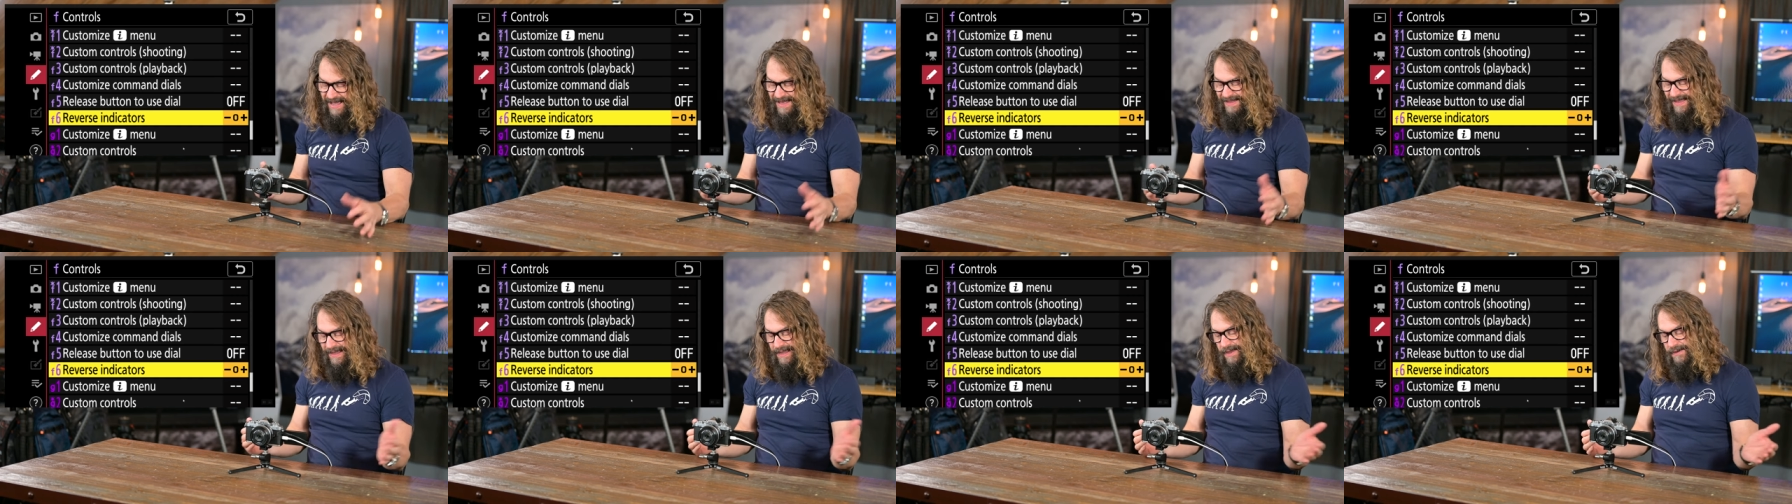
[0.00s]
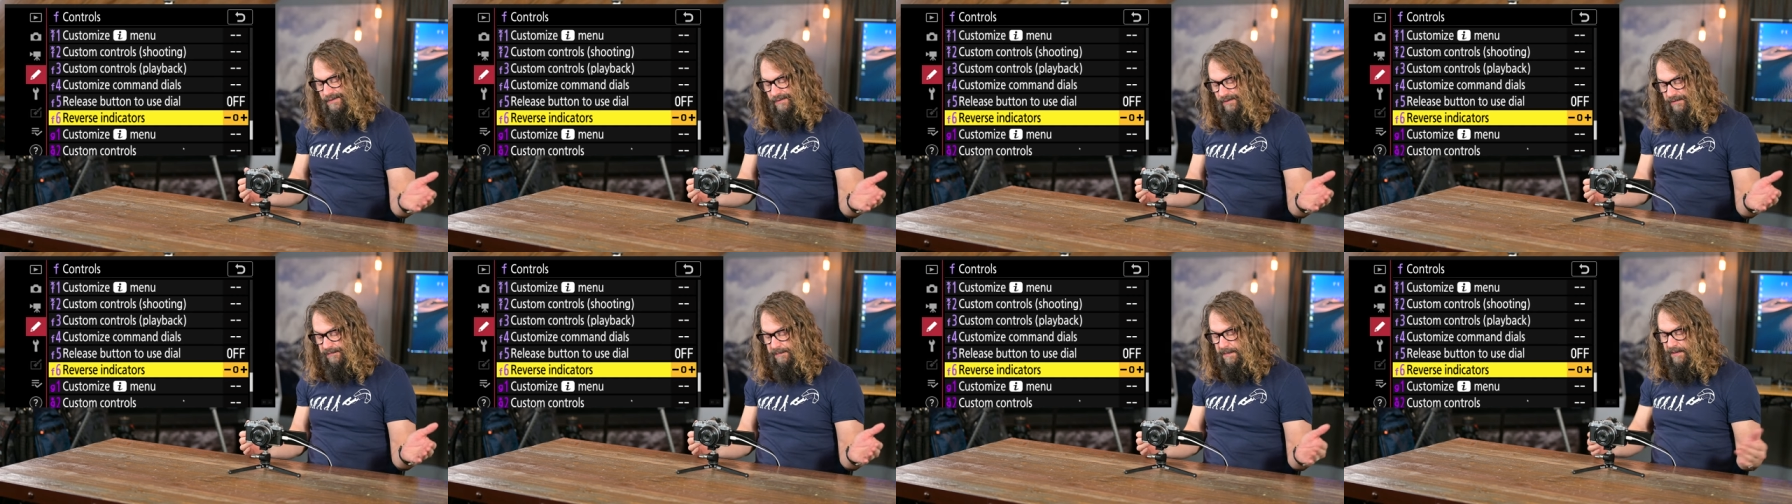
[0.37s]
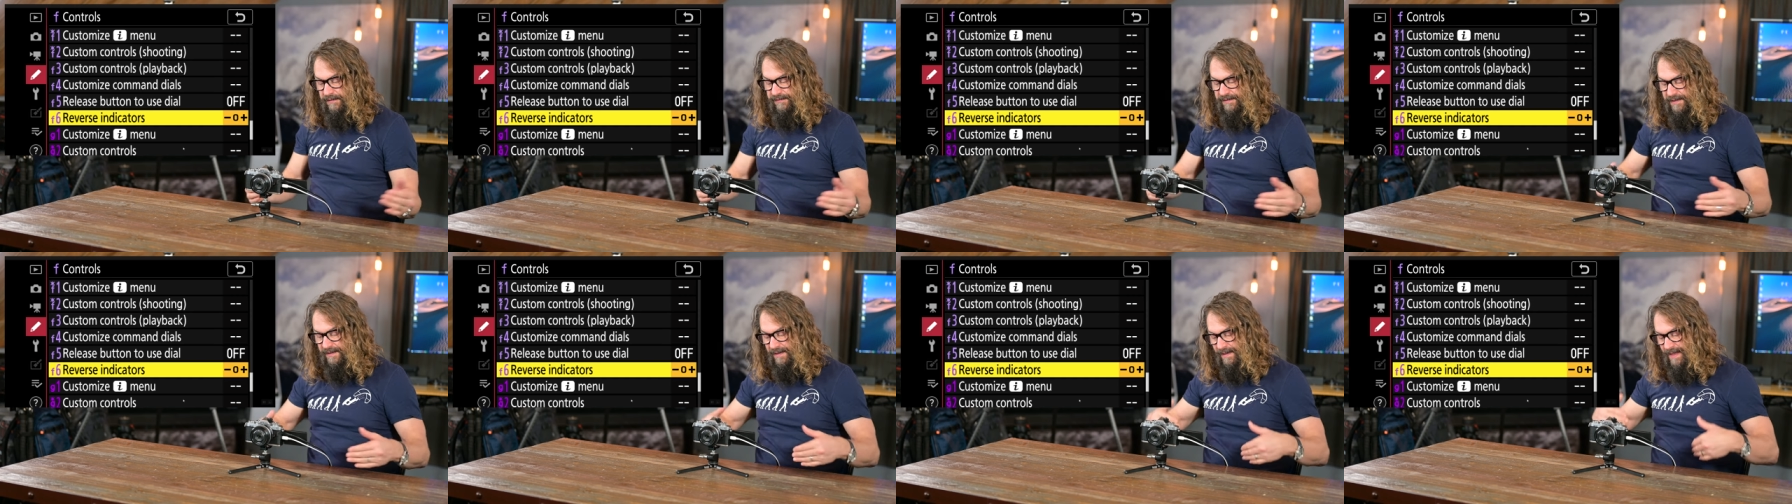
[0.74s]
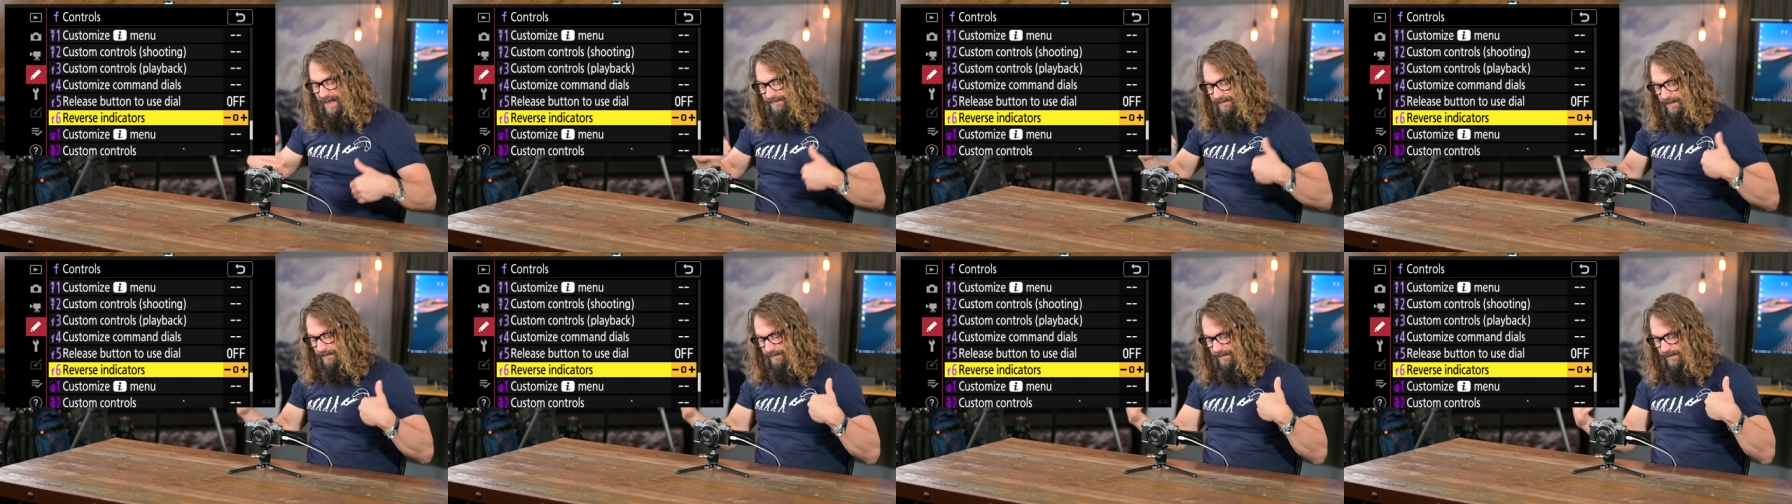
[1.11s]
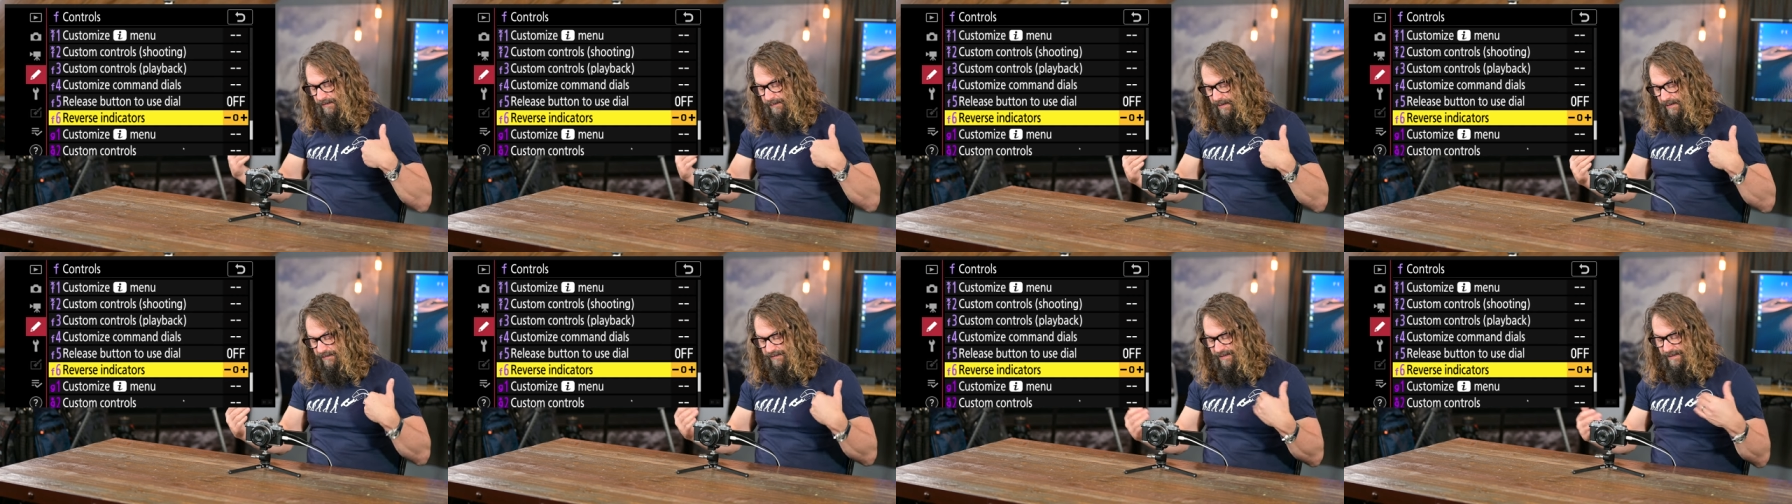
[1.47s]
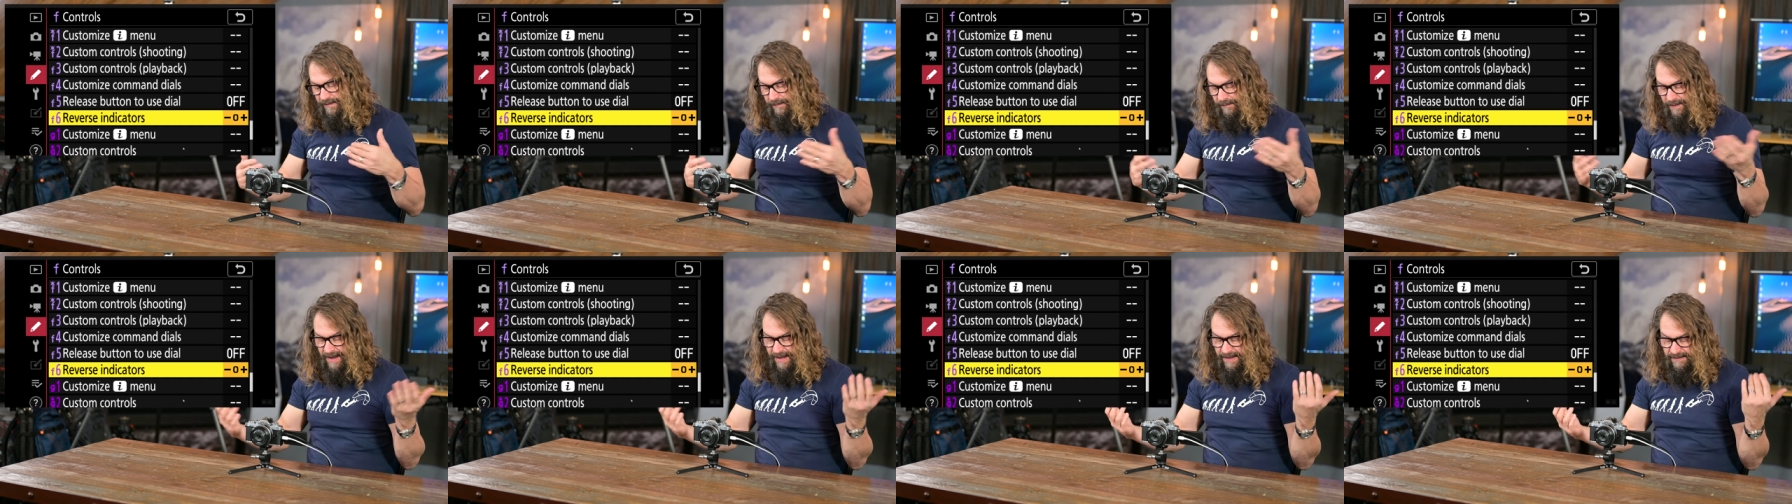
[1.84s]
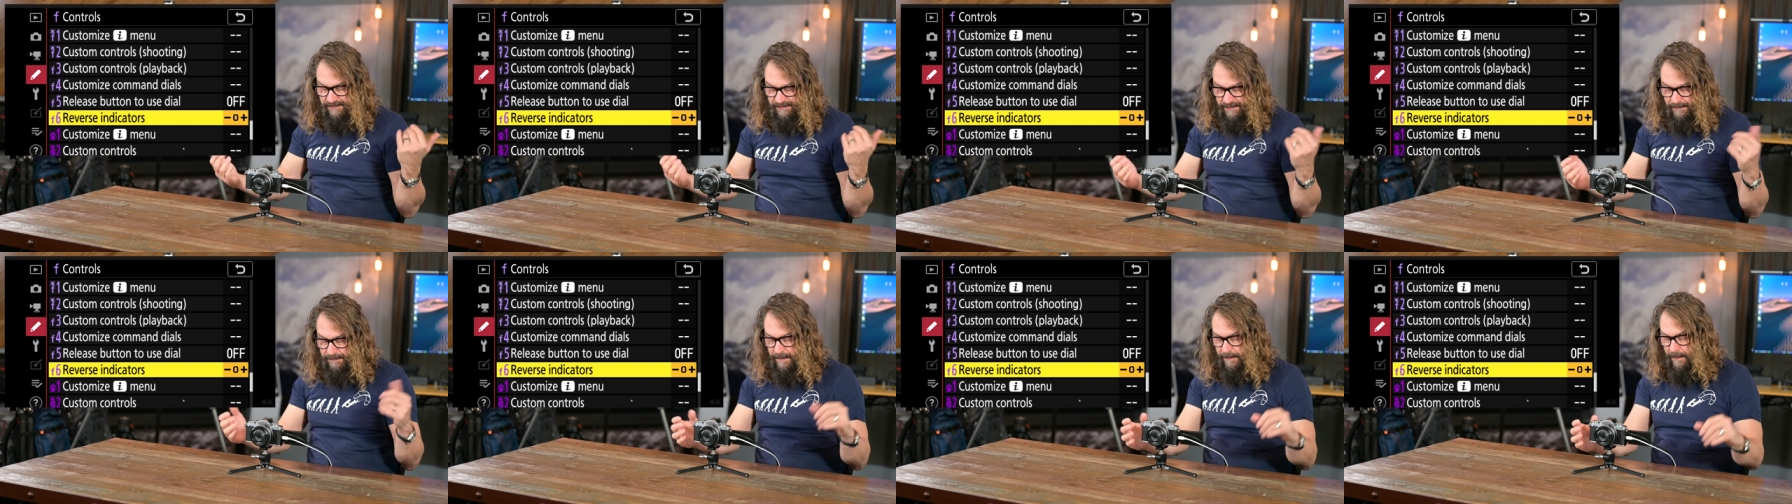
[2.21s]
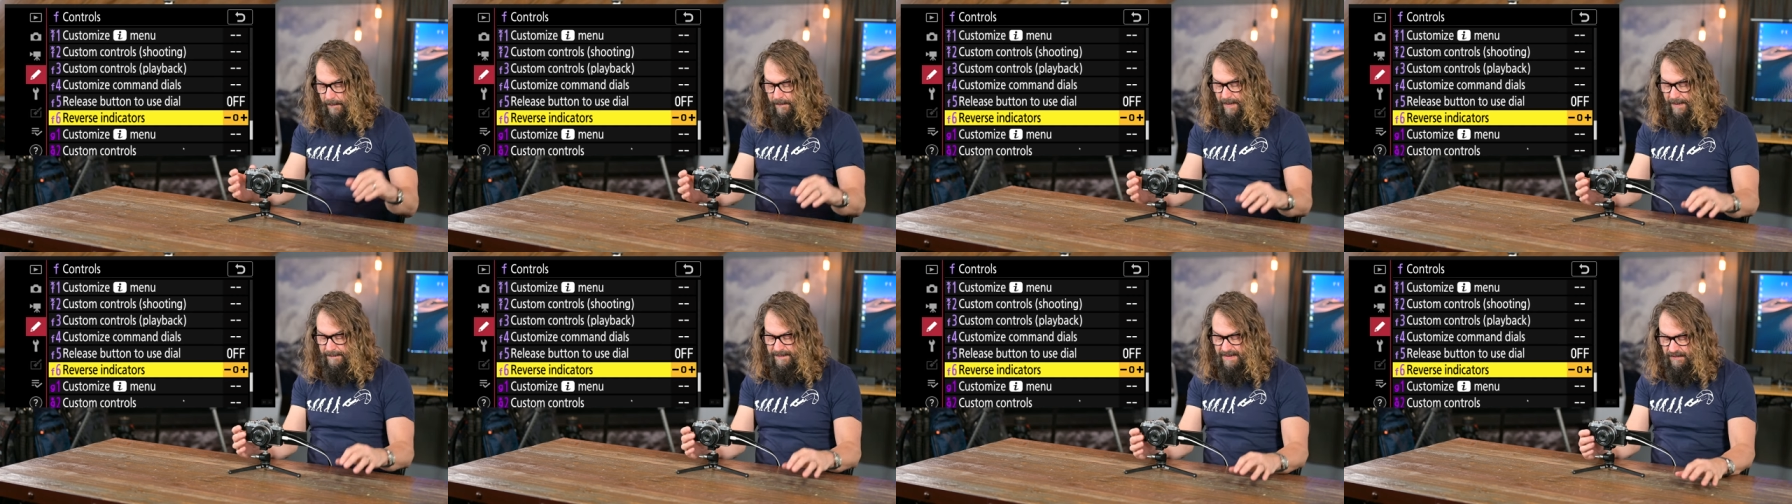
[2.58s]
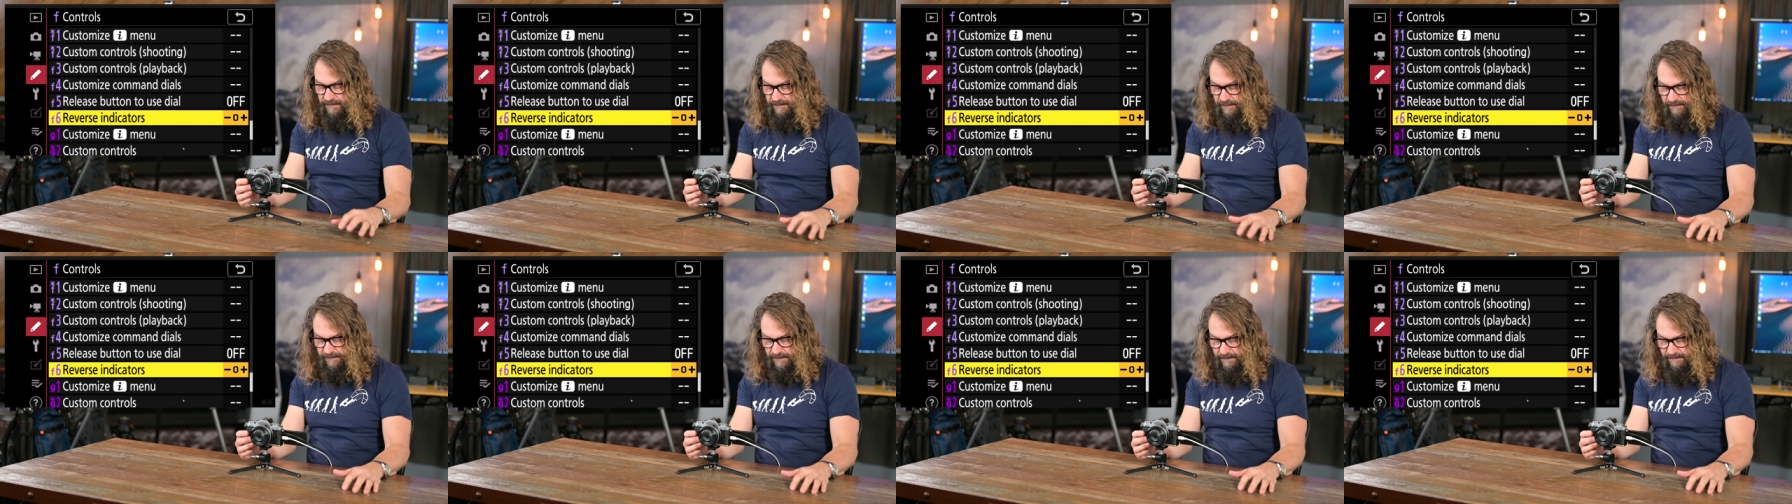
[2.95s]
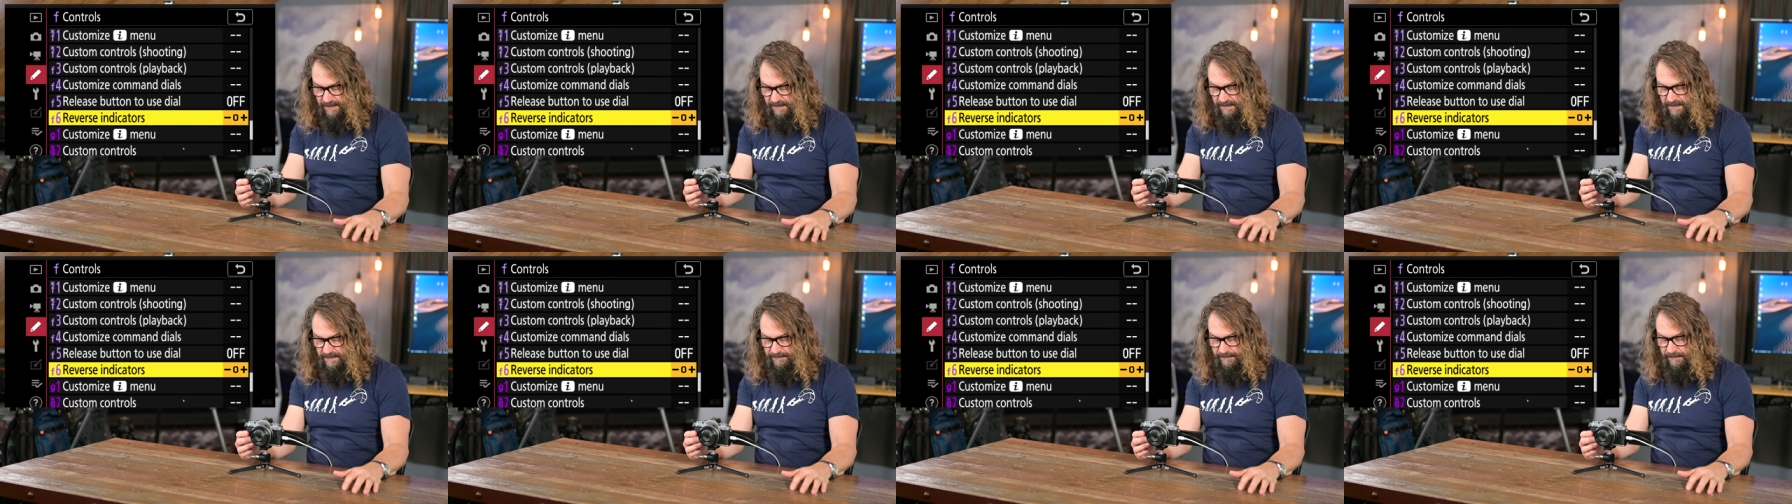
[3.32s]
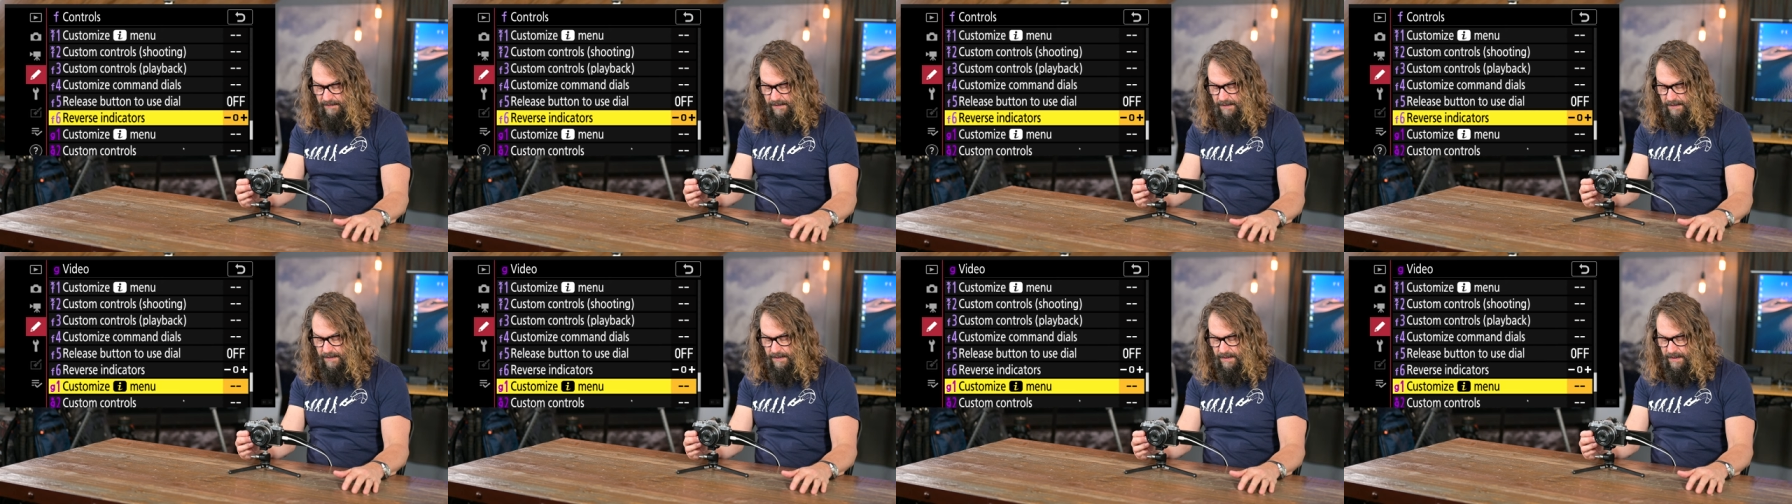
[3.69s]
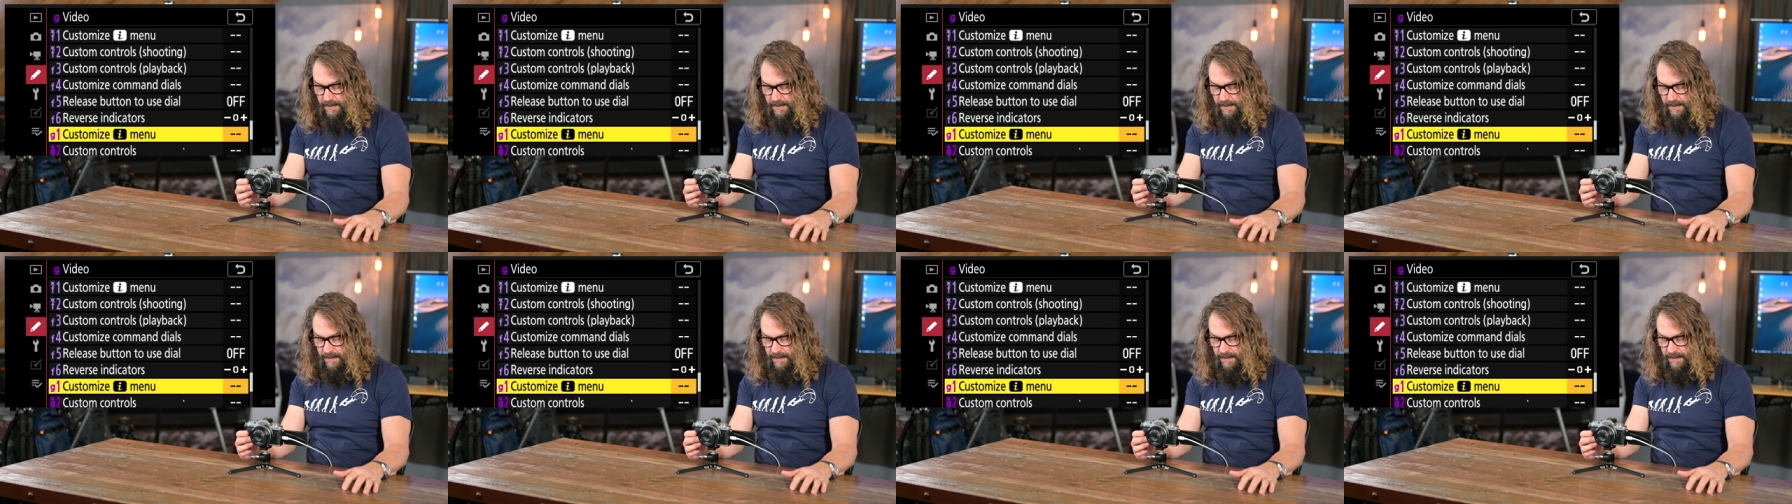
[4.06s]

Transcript: I like underexposed on the left, overexposed on the right. Some people might be used to something different.